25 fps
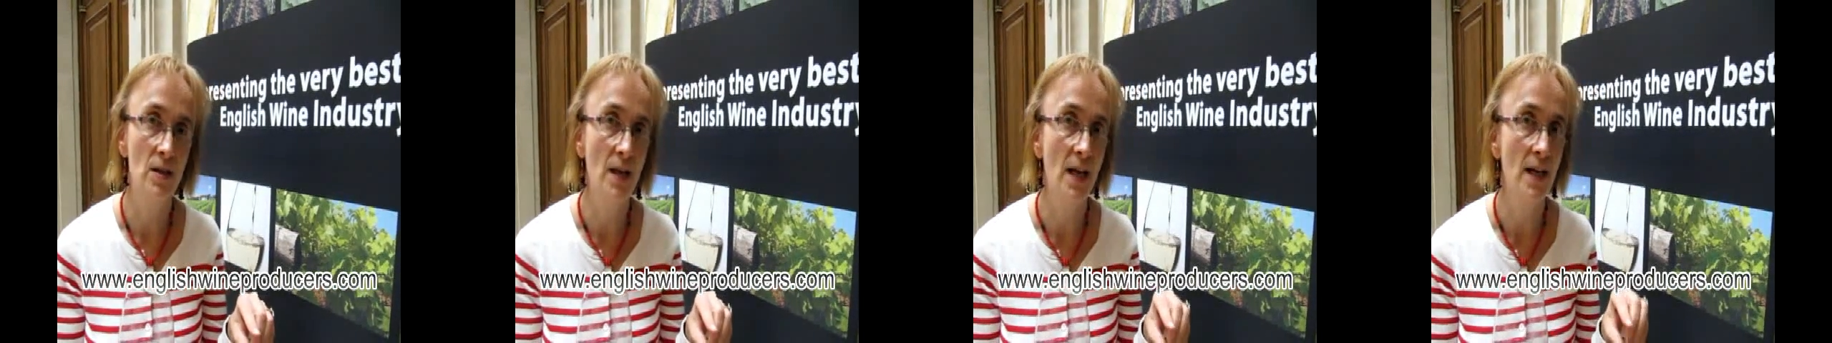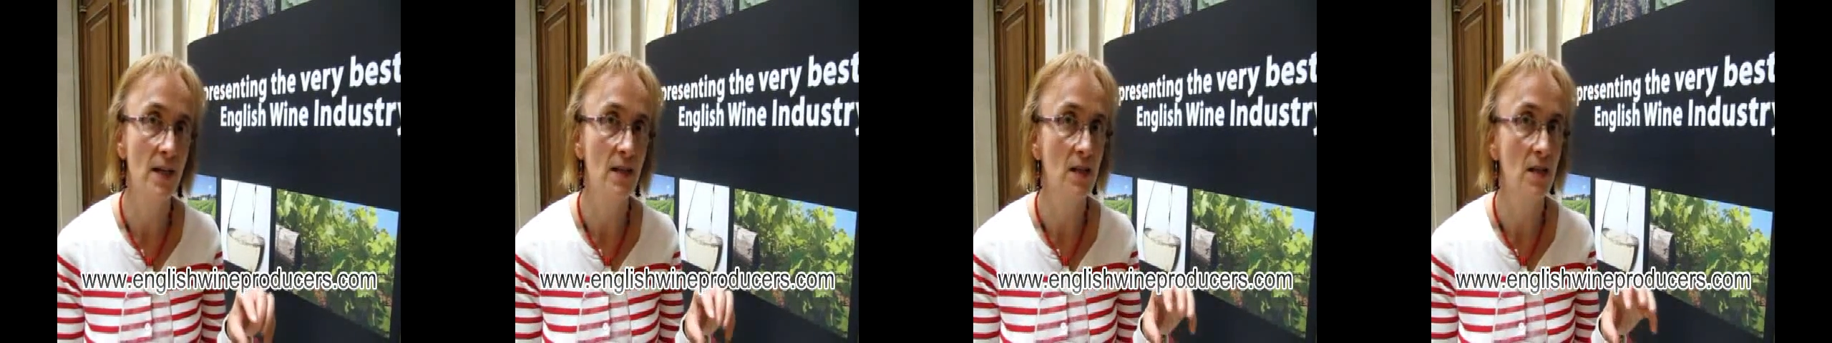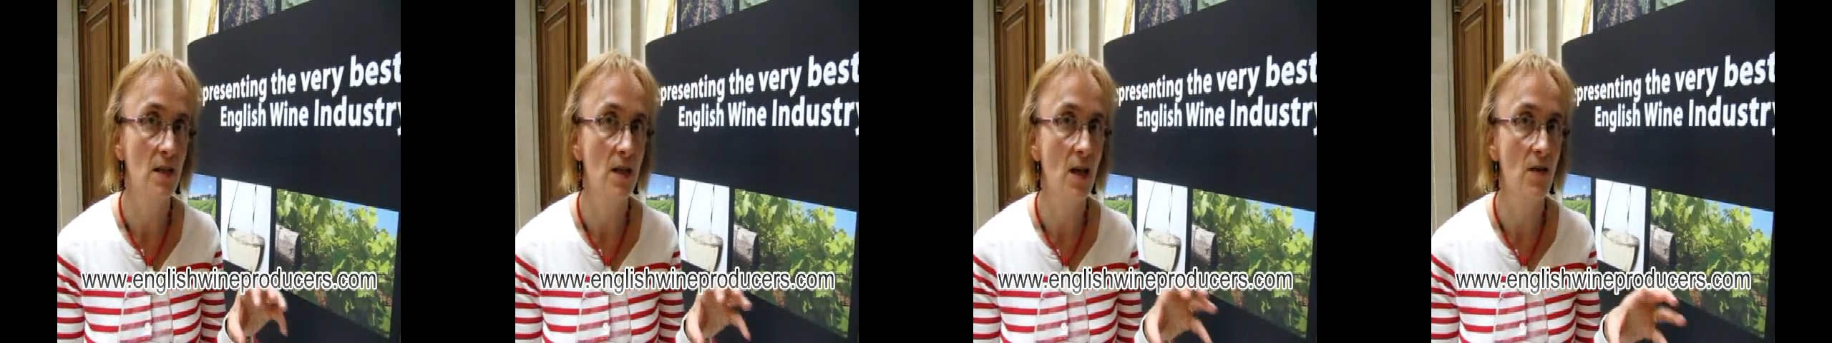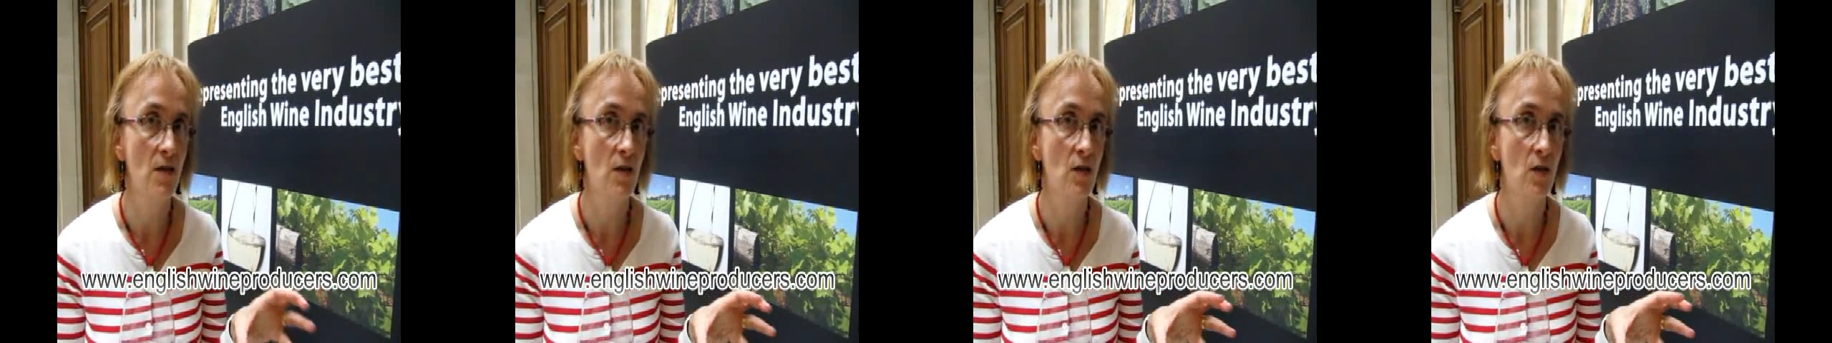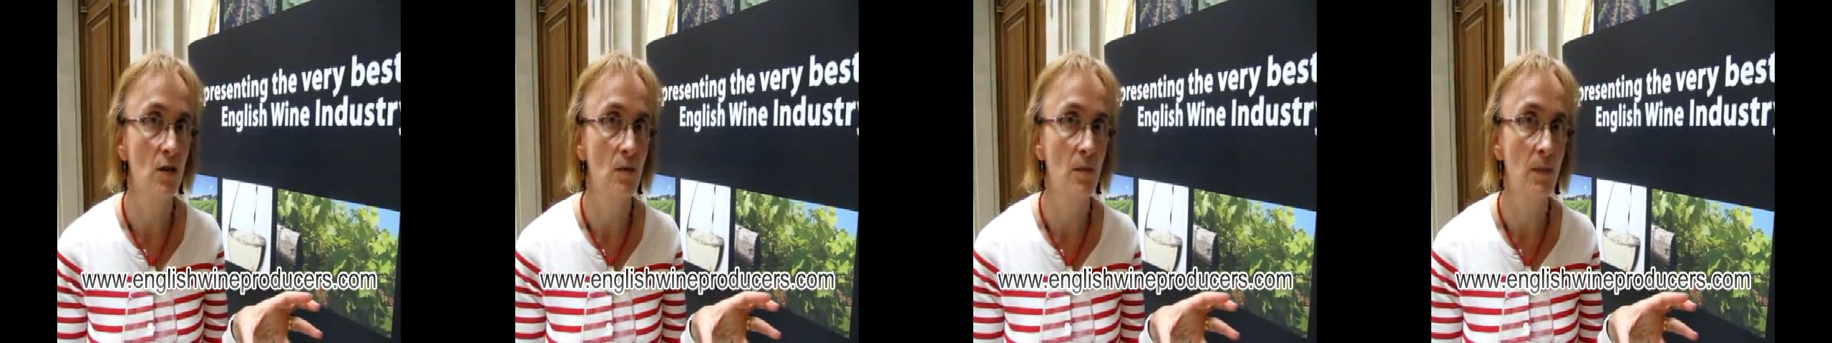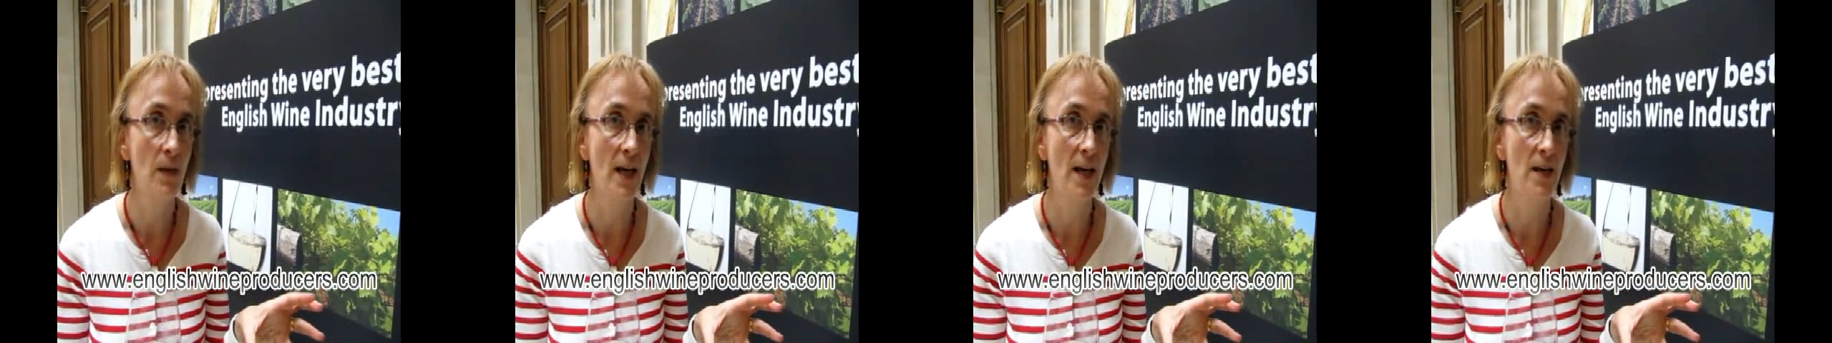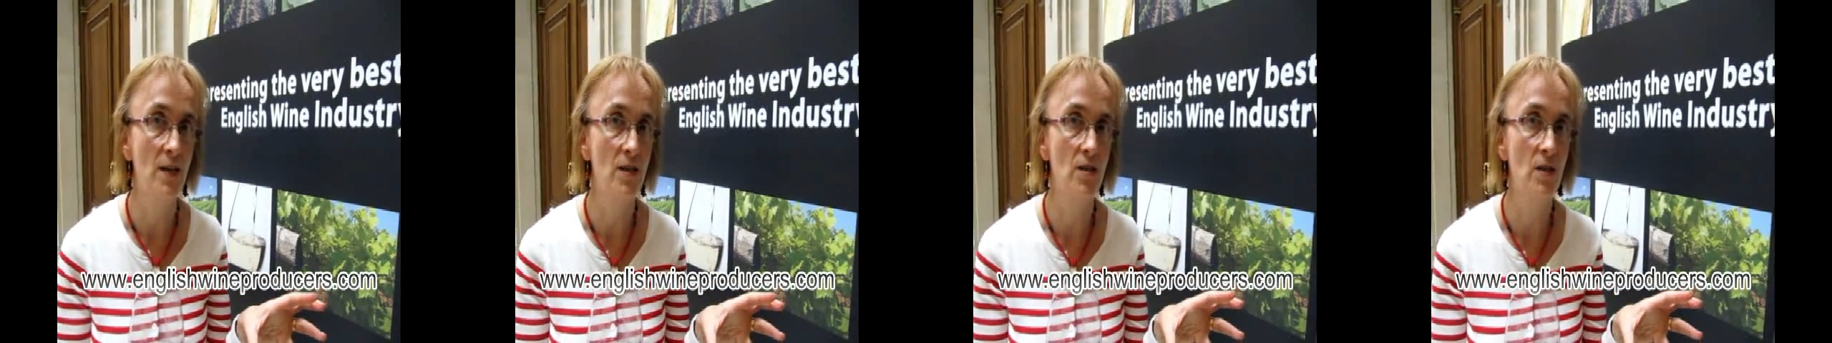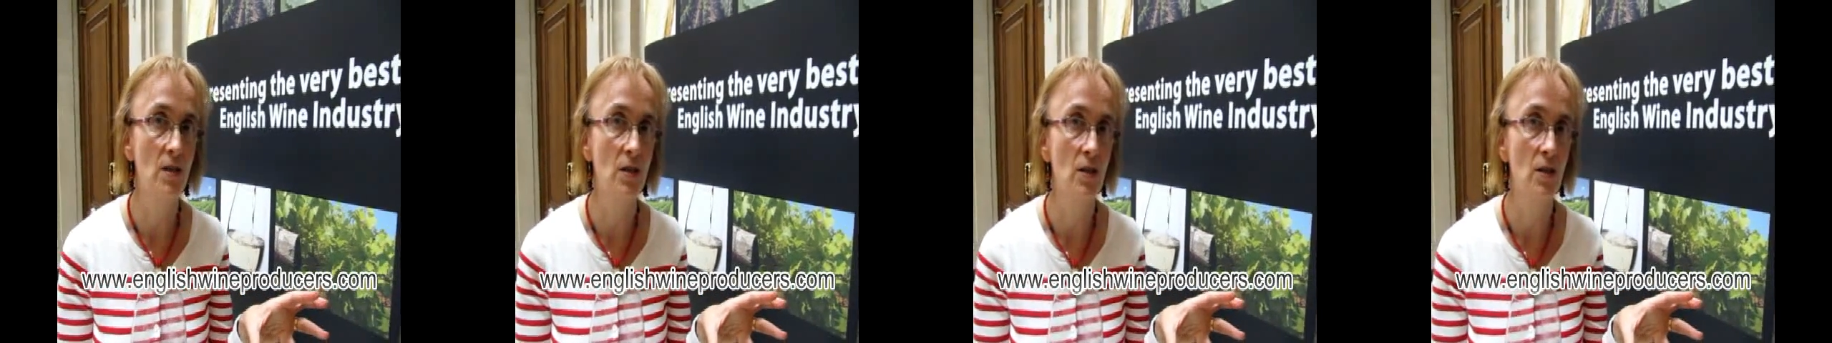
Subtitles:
That's another good place